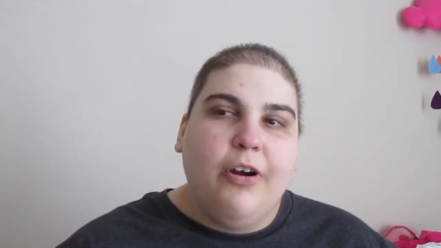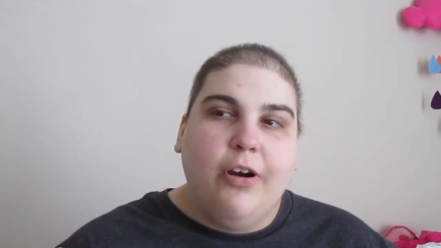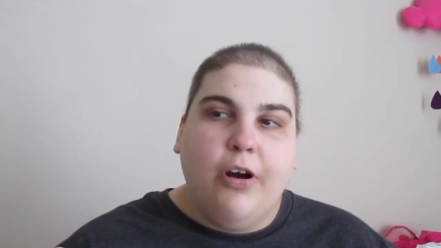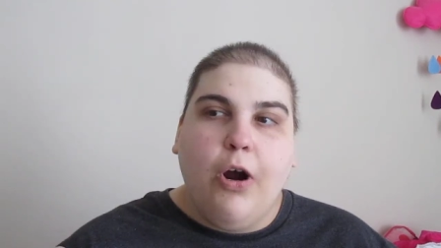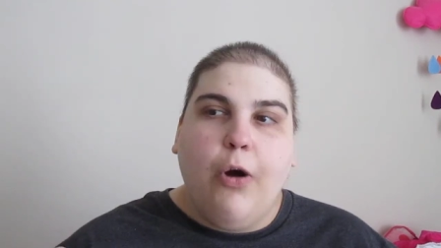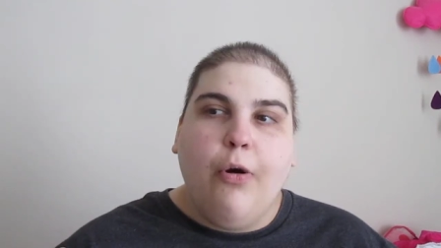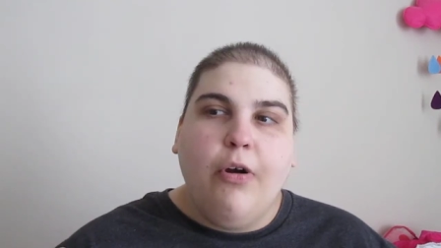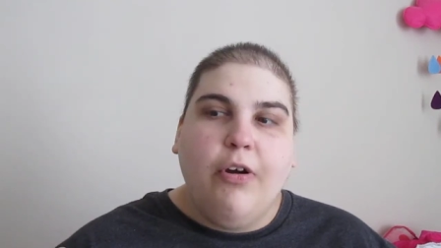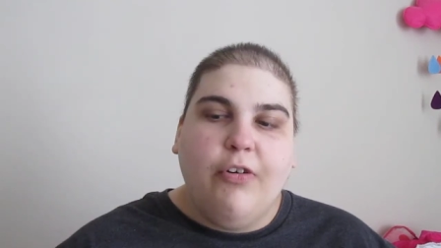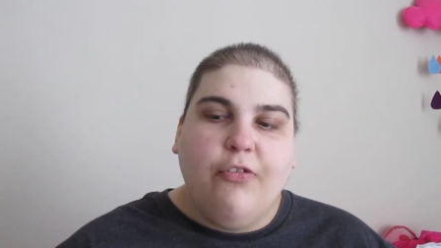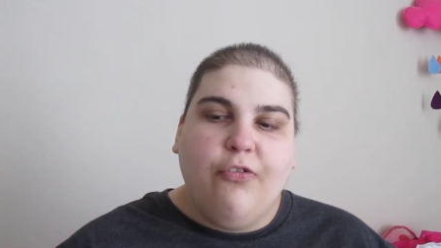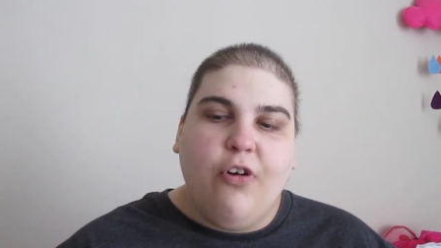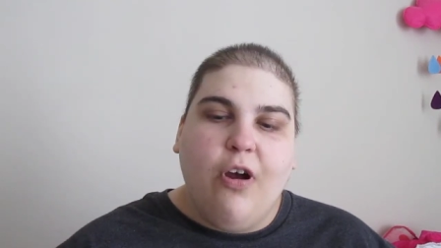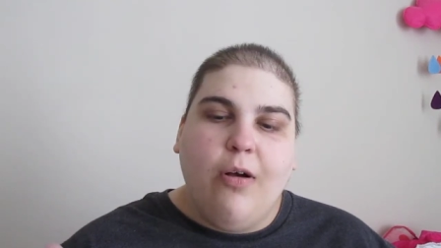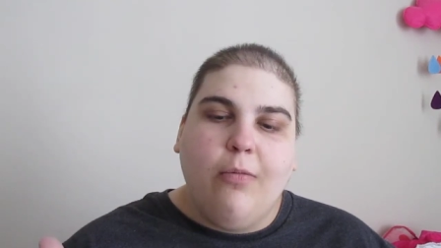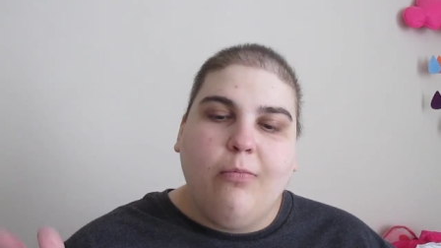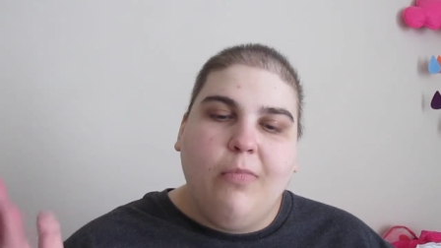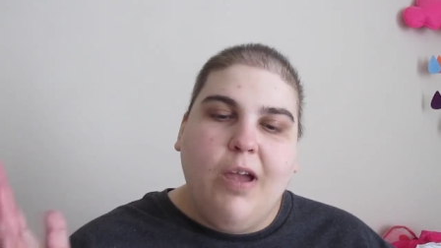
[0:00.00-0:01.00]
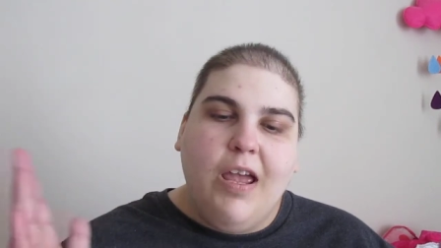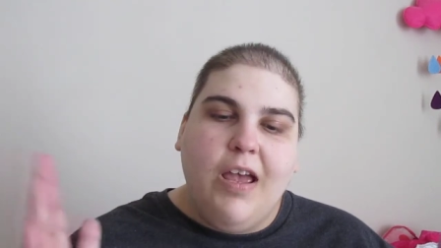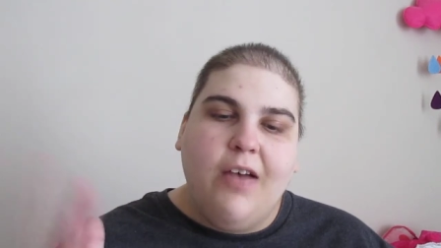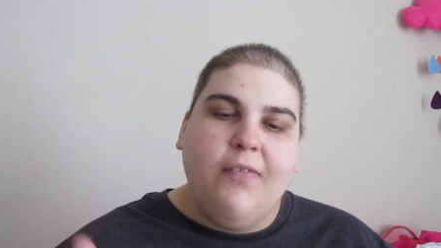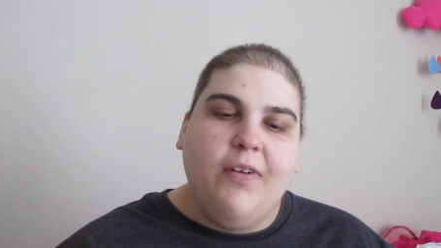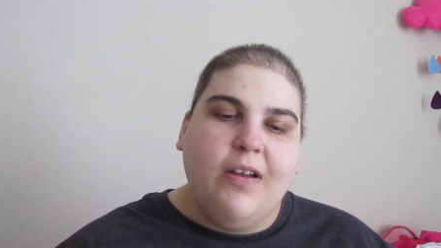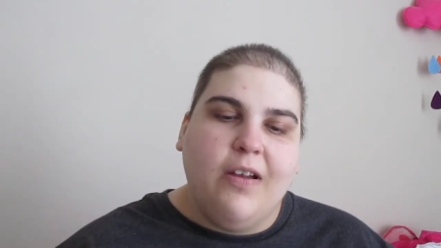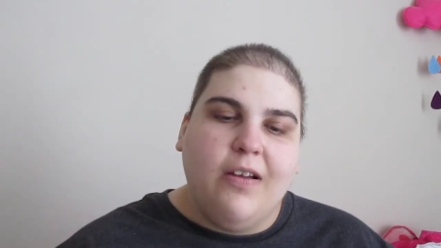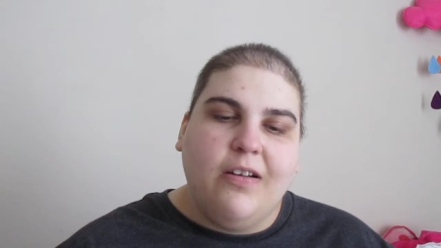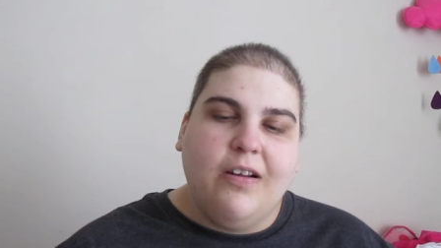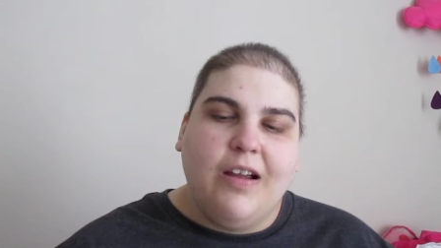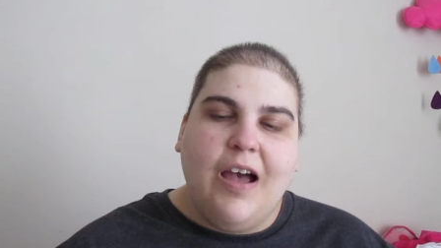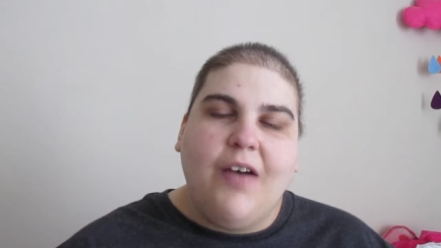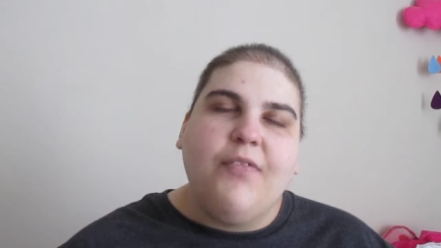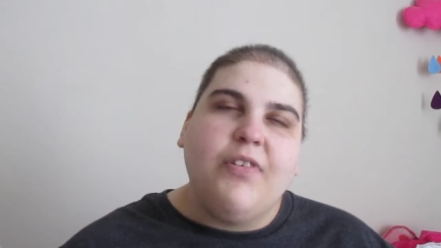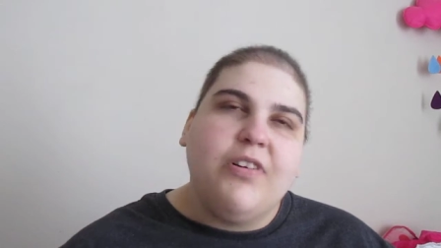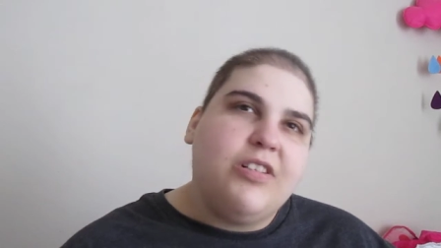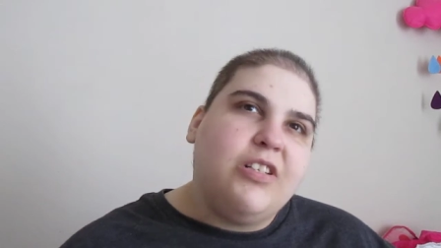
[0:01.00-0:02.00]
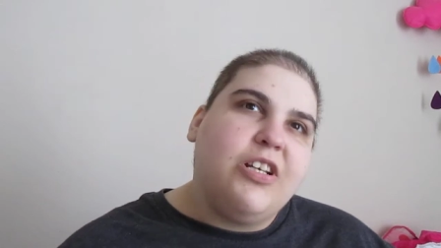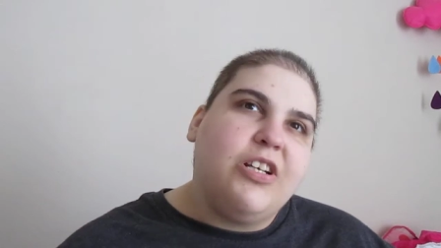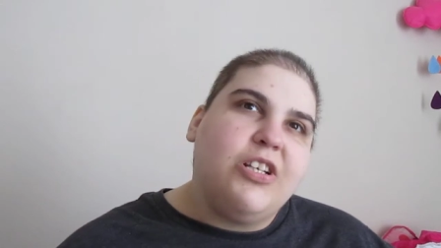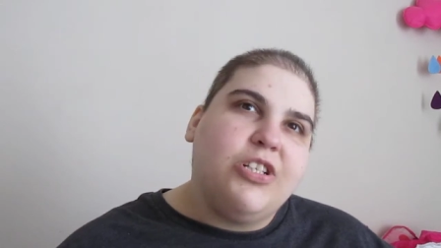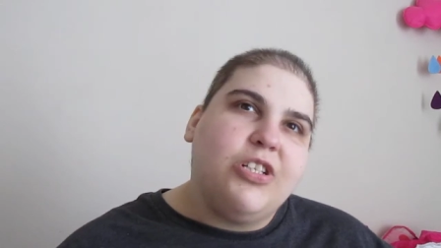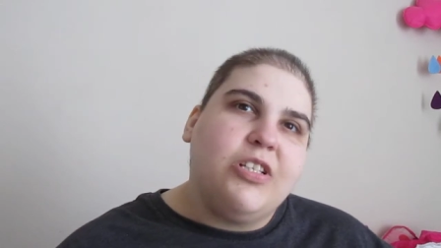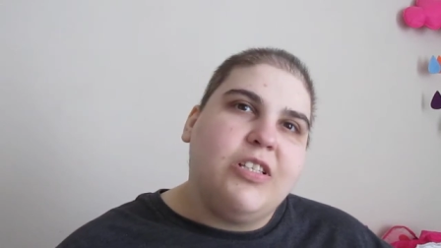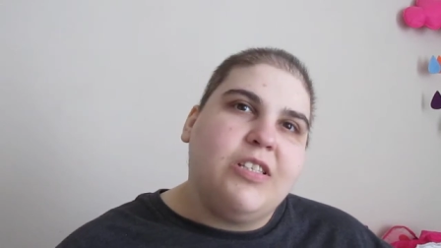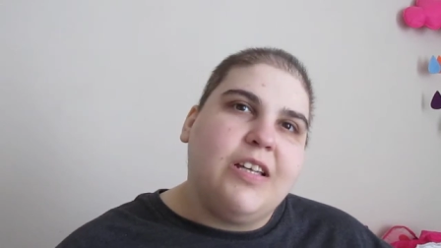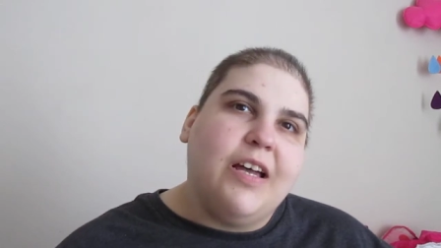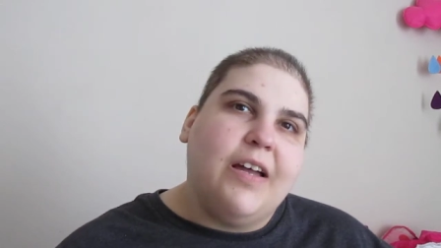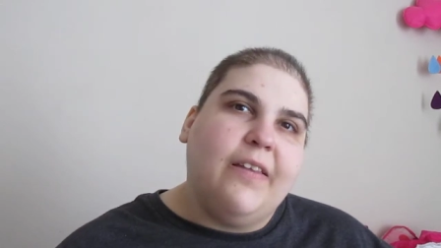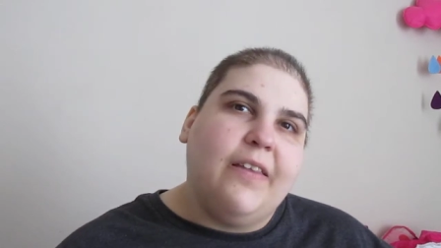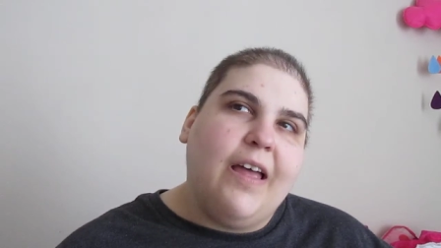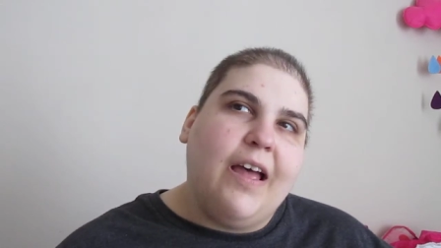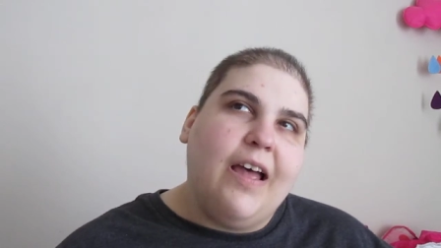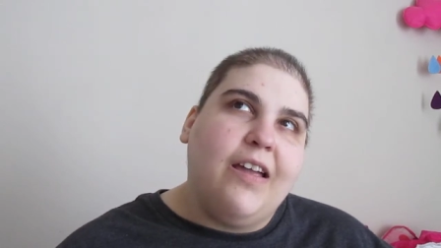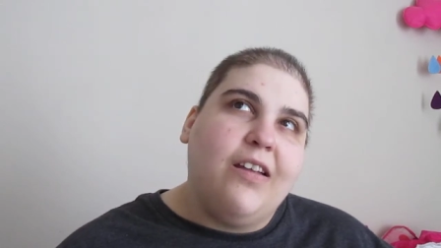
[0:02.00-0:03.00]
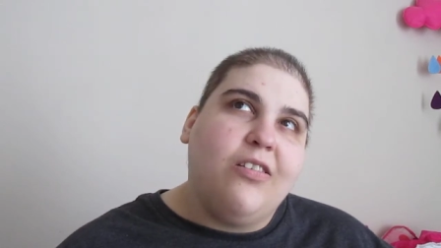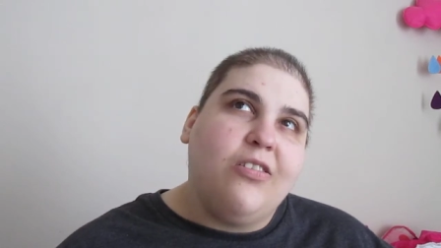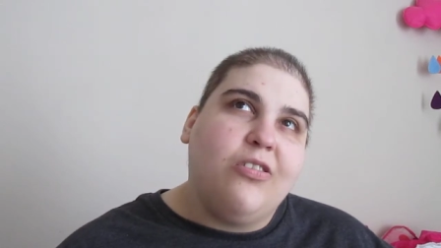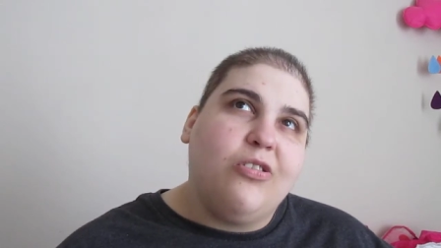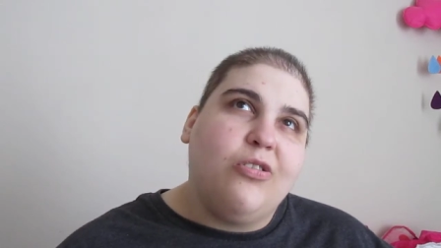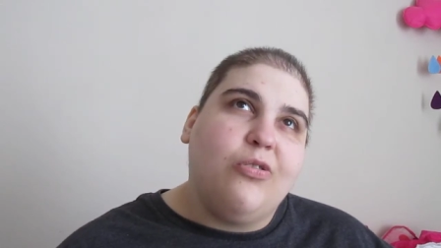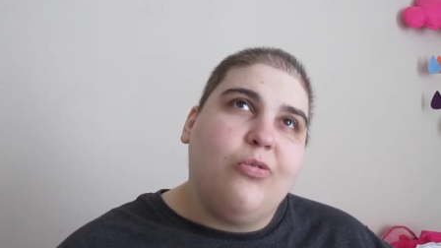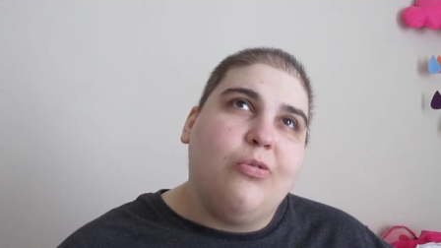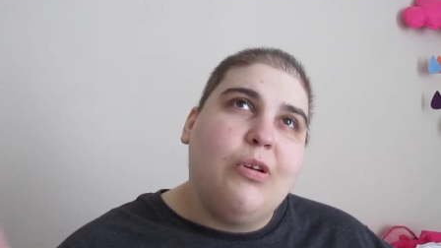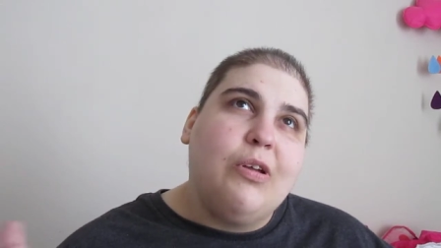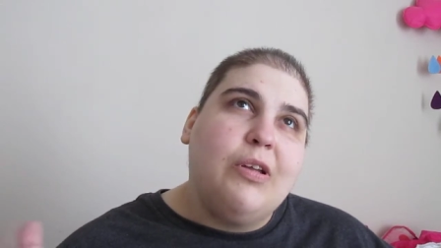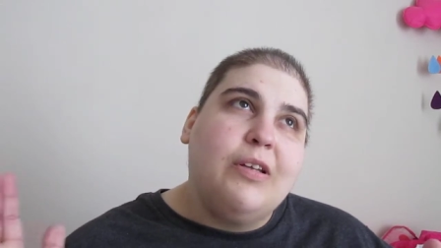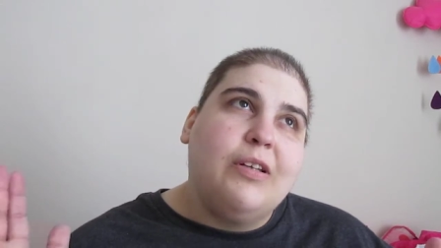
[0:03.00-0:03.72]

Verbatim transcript: going from having conversations online to